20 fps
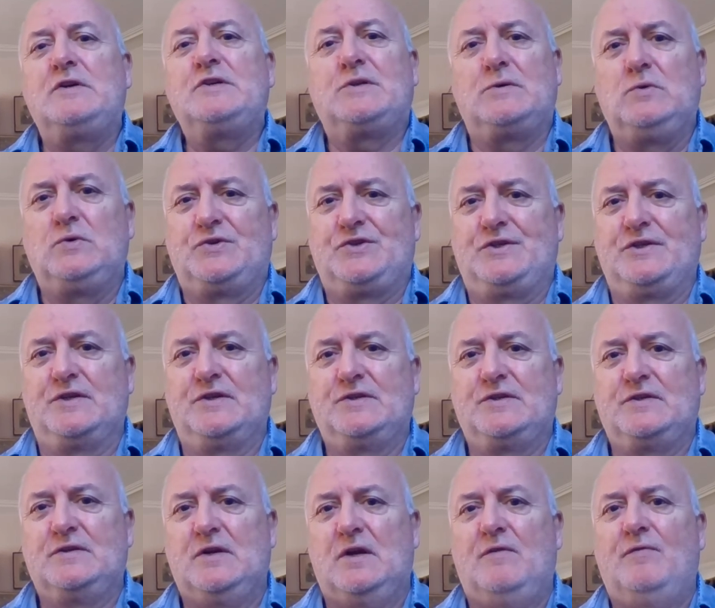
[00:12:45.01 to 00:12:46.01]

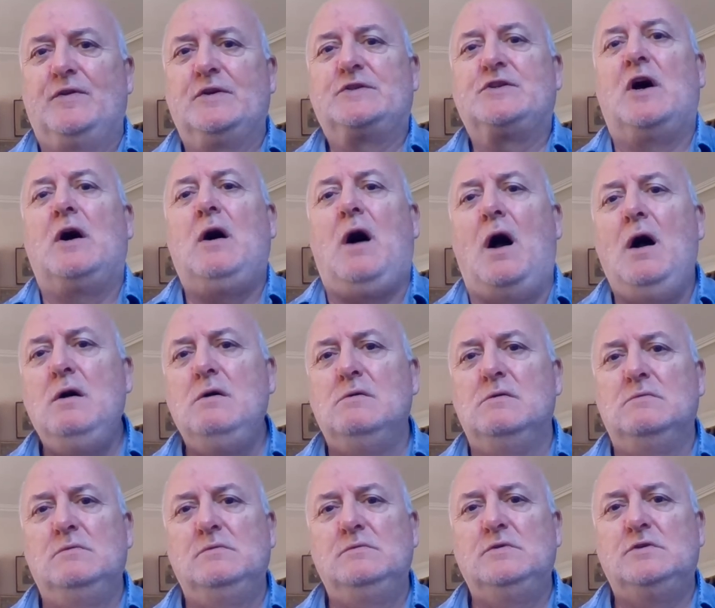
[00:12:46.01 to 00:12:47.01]
resources that are
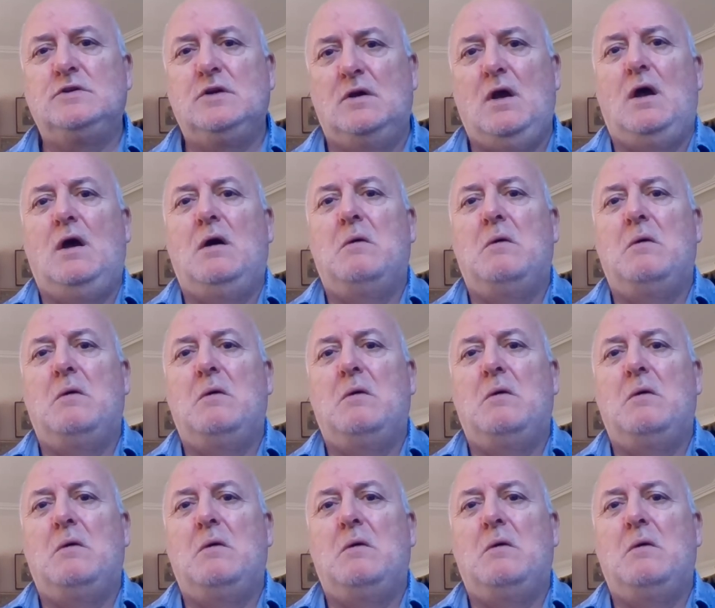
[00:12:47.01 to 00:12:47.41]
owned